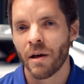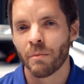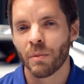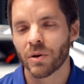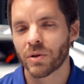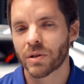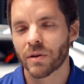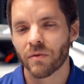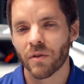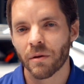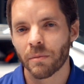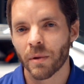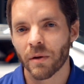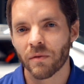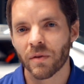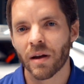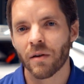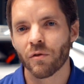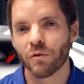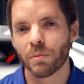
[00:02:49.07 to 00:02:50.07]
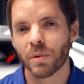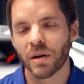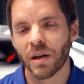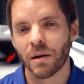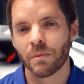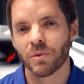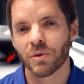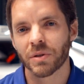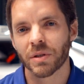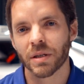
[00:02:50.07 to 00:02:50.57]
Most of them have never been
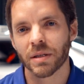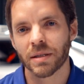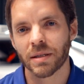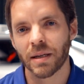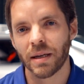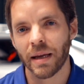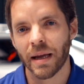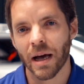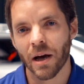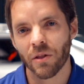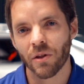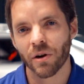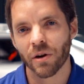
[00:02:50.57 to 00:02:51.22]
able to see how